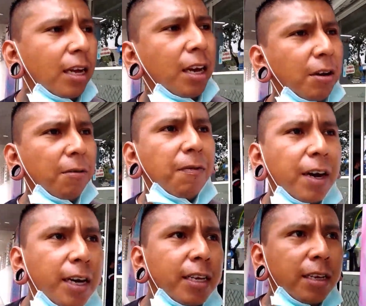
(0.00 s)
I couldn't
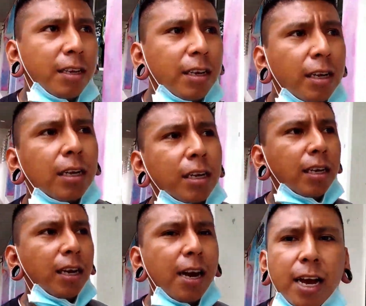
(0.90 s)
find it.
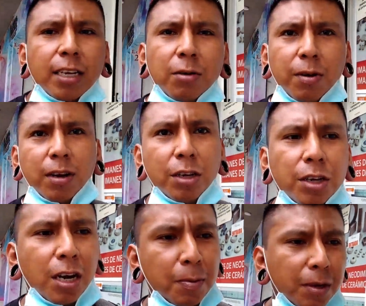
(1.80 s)
I asked around the
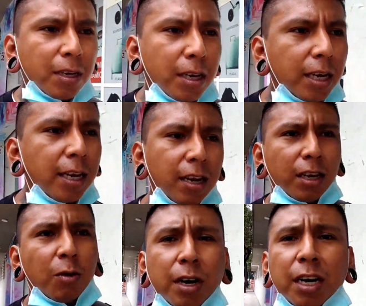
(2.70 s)
shops, and I
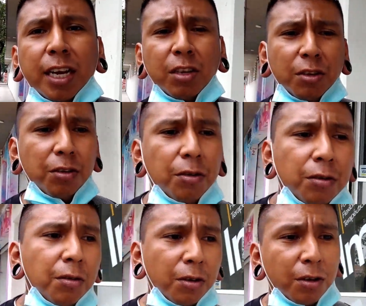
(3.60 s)
tell them what kind of inks do
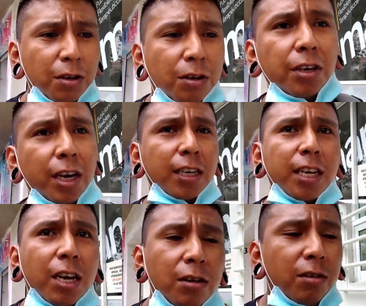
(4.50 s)
you guys
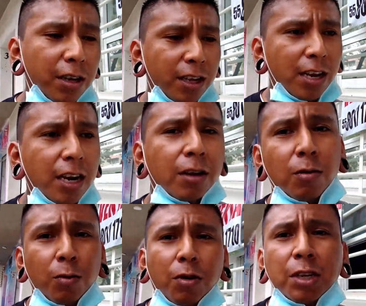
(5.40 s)
sell, and they're like,
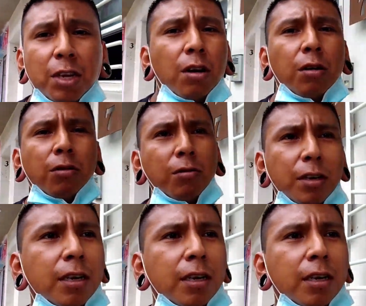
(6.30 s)
we only sell our own